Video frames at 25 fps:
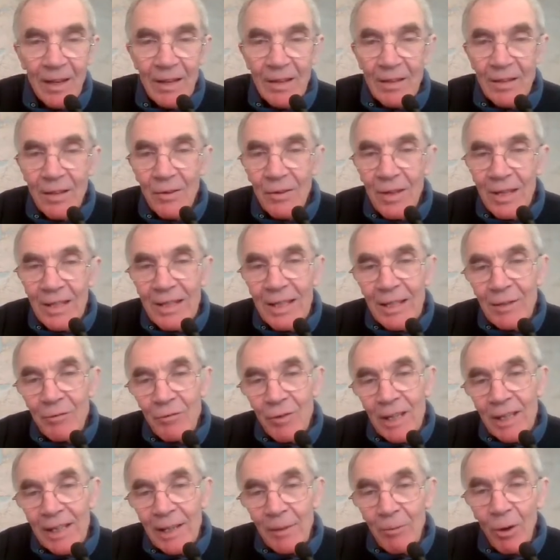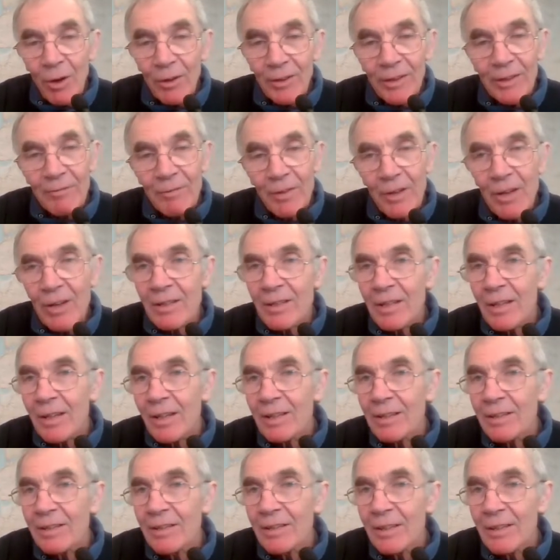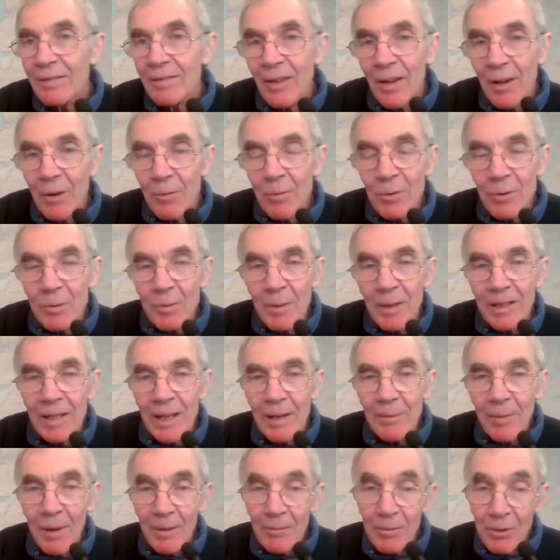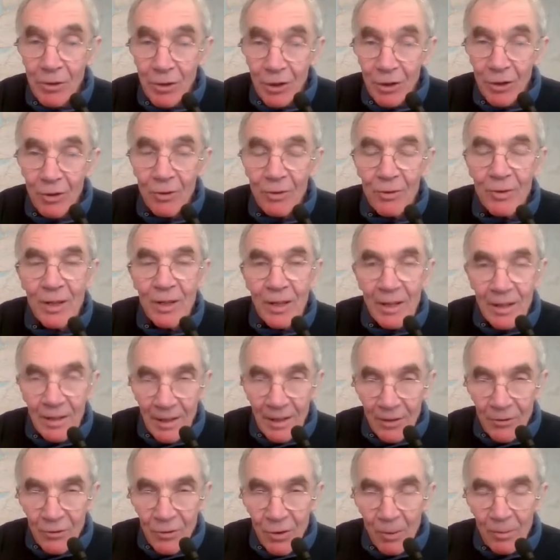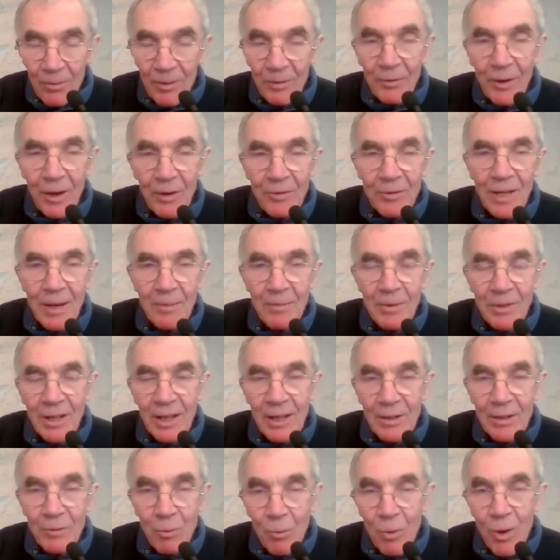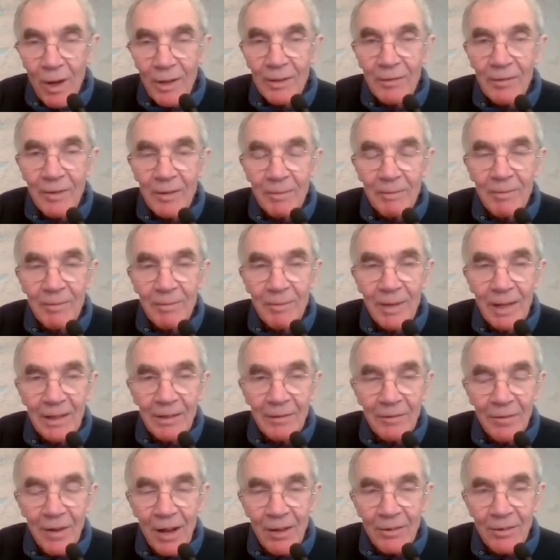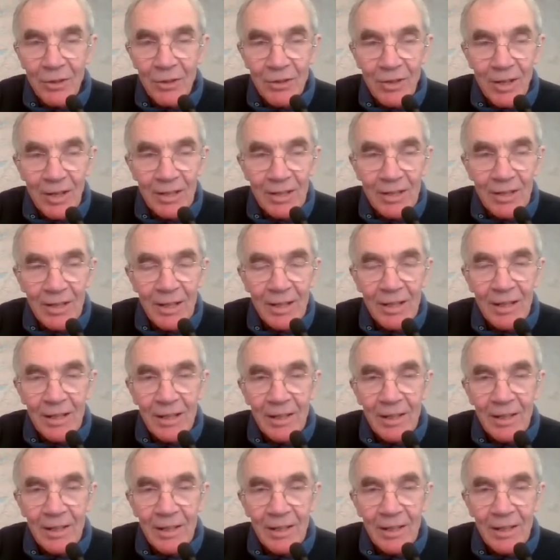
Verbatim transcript: So this is really what inverter variable speed heat pumps do. They drop the flow temperature. That's one of the main advantages